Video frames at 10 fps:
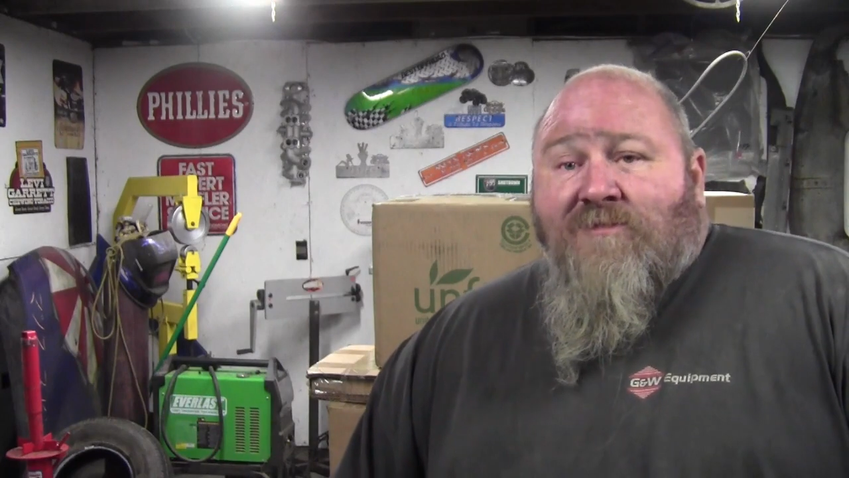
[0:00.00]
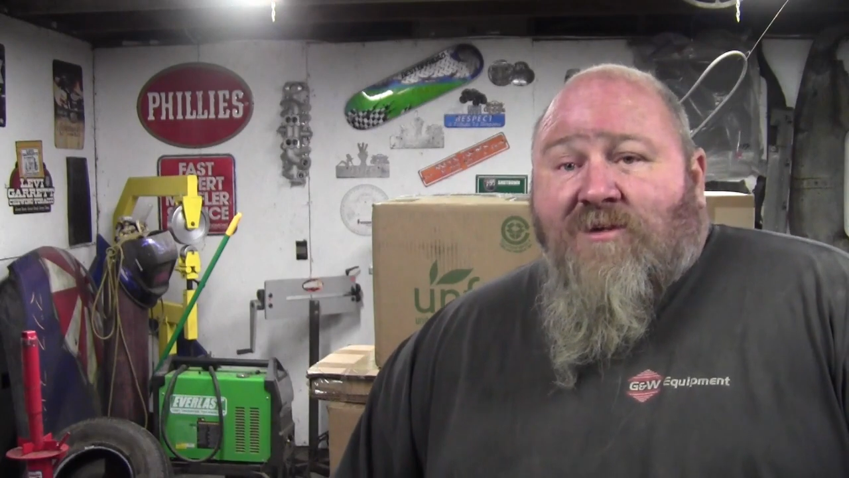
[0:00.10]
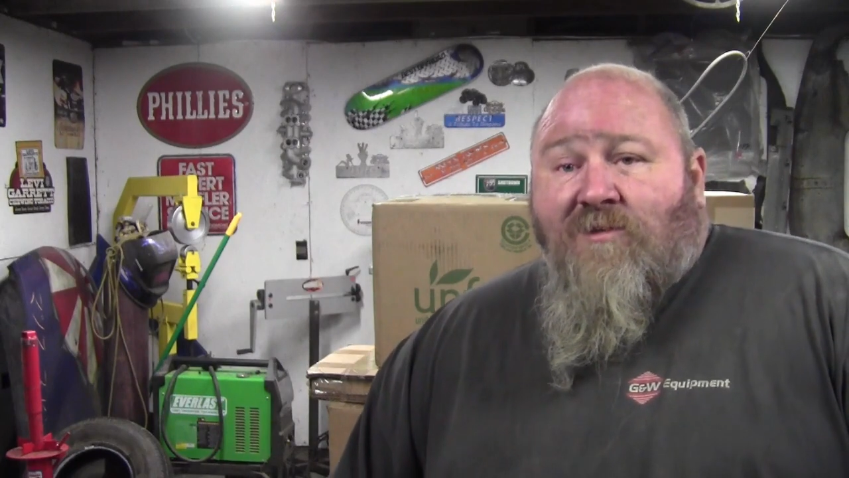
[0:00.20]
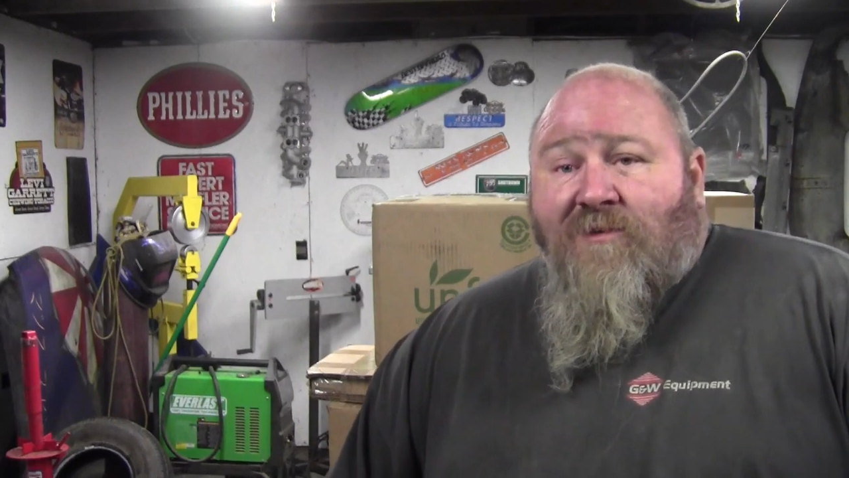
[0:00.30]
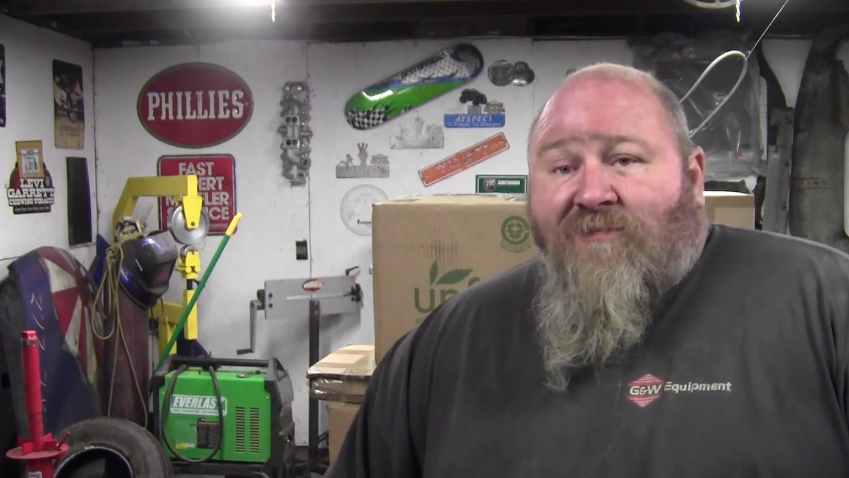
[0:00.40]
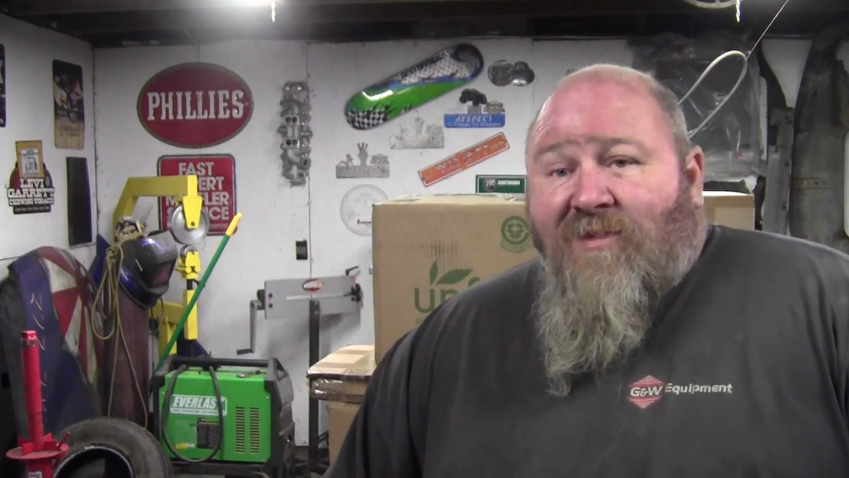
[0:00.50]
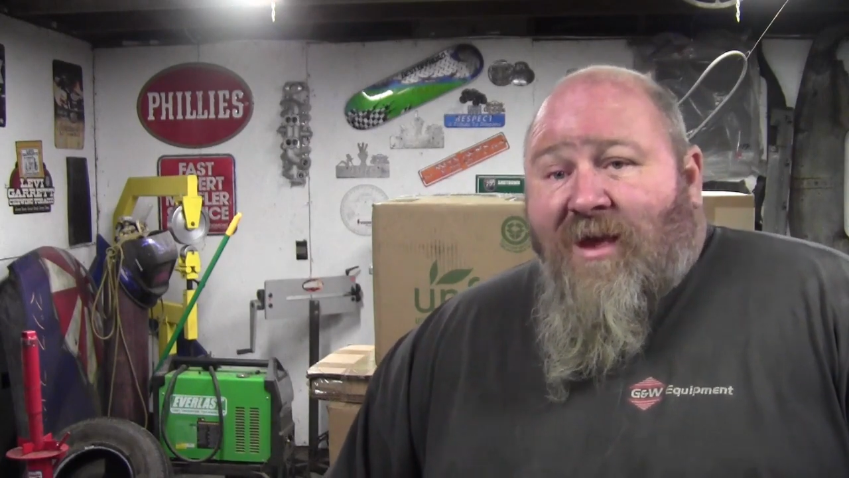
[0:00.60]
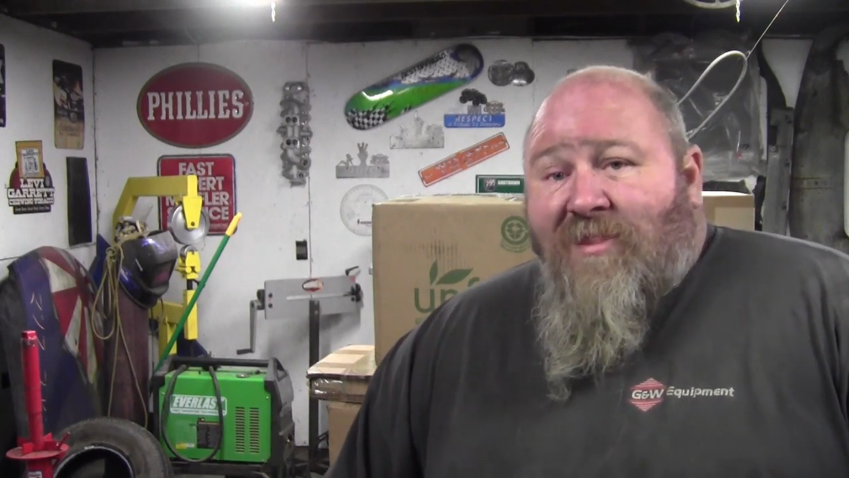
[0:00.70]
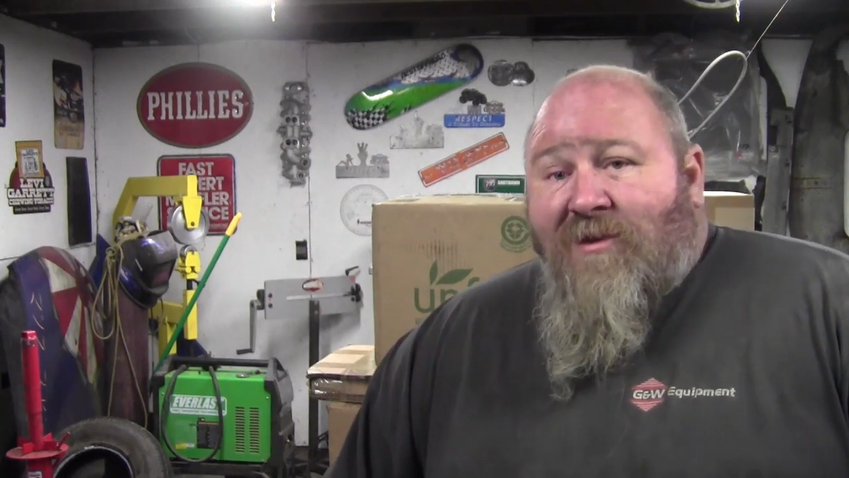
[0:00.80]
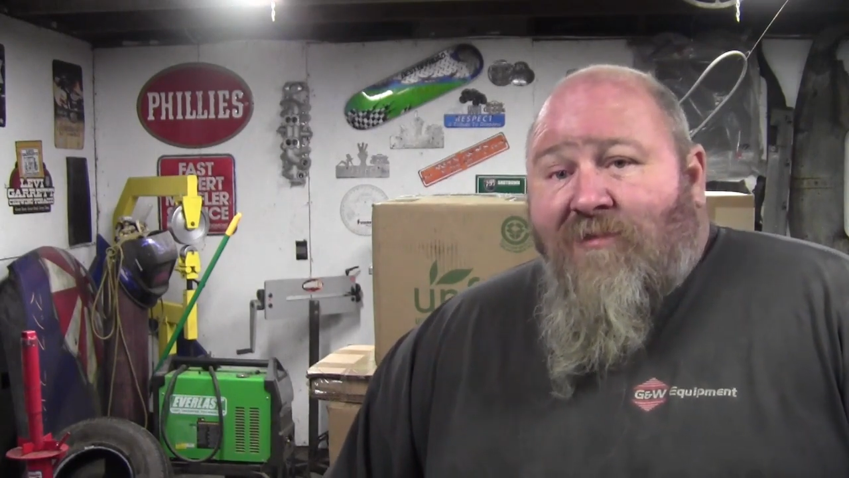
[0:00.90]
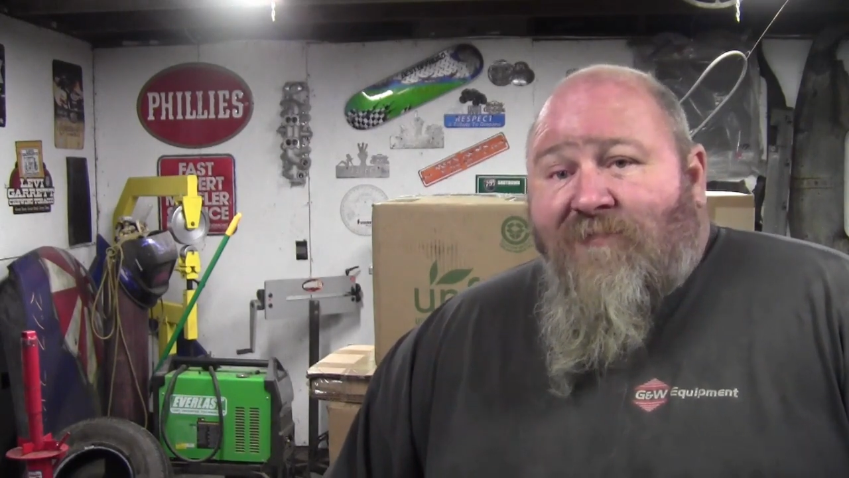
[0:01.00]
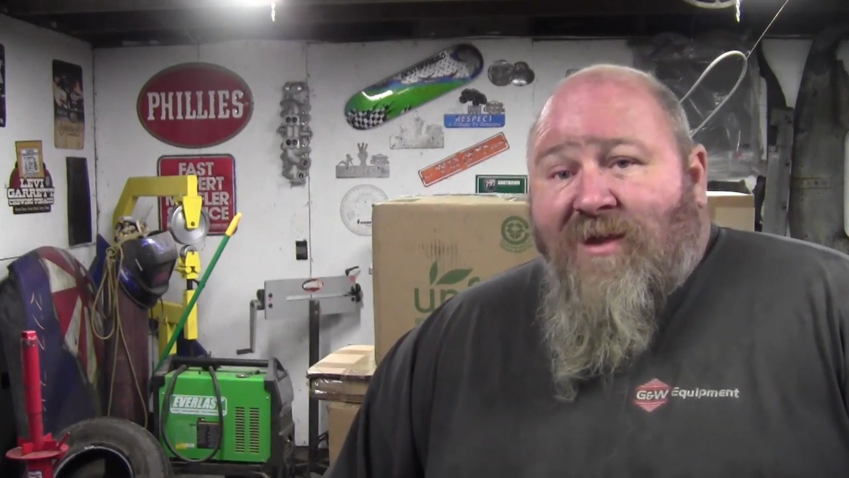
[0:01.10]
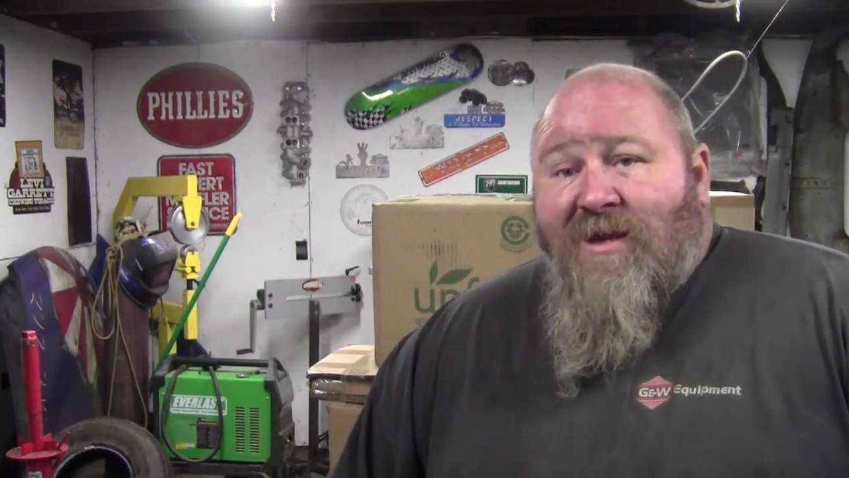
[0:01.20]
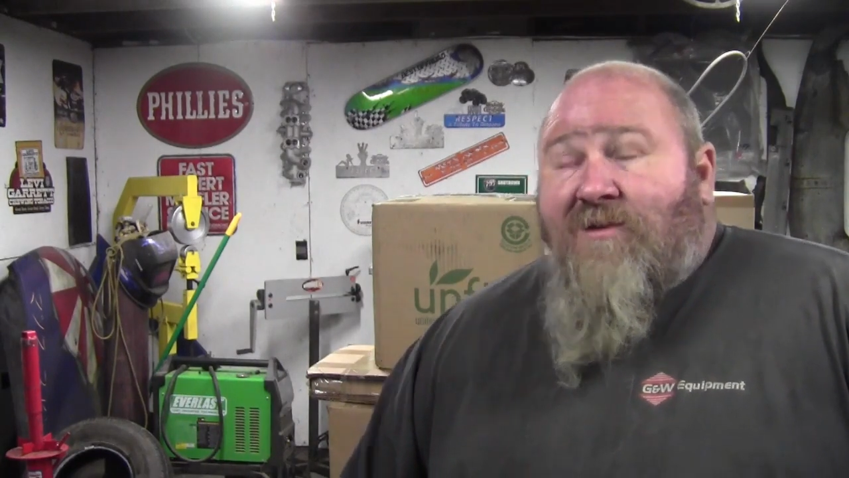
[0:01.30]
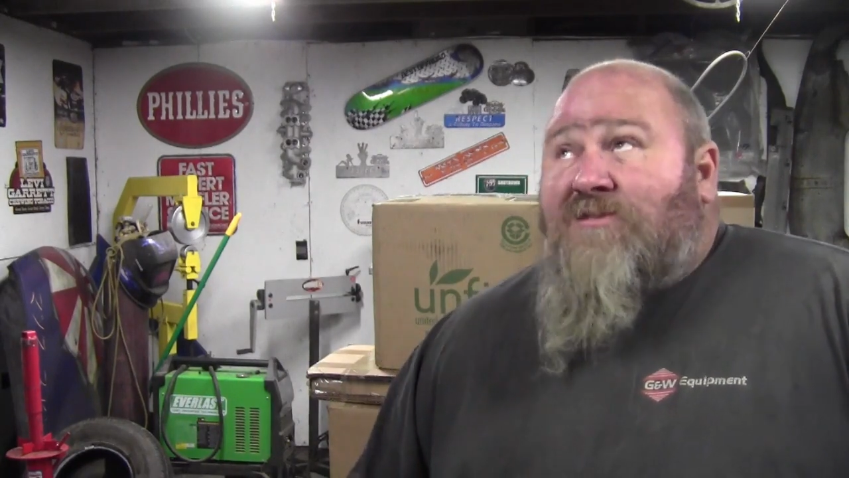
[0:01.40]
So look for that in the new
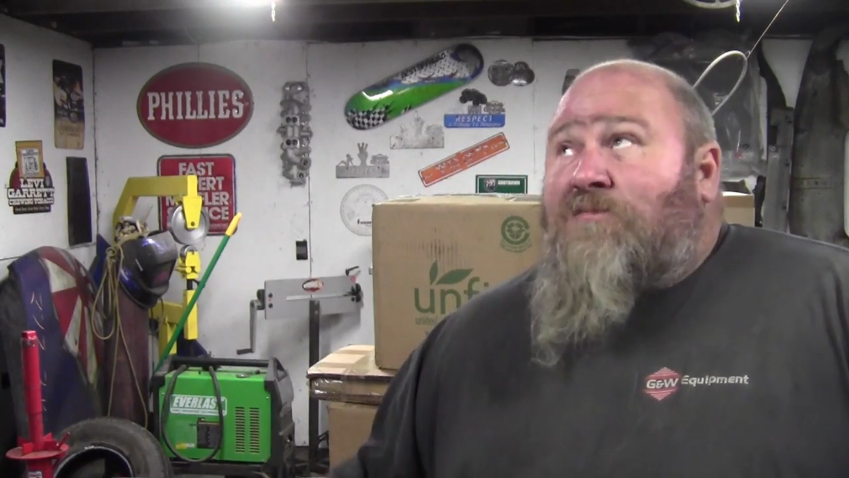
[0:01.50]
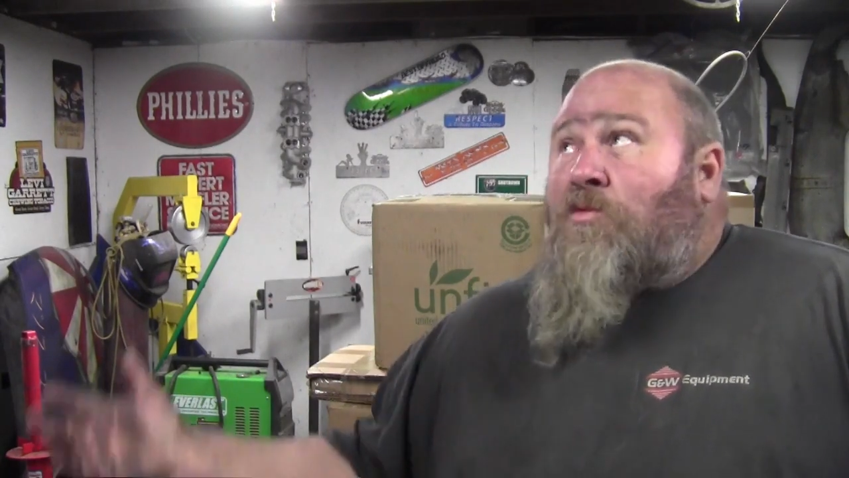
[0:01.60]
videos.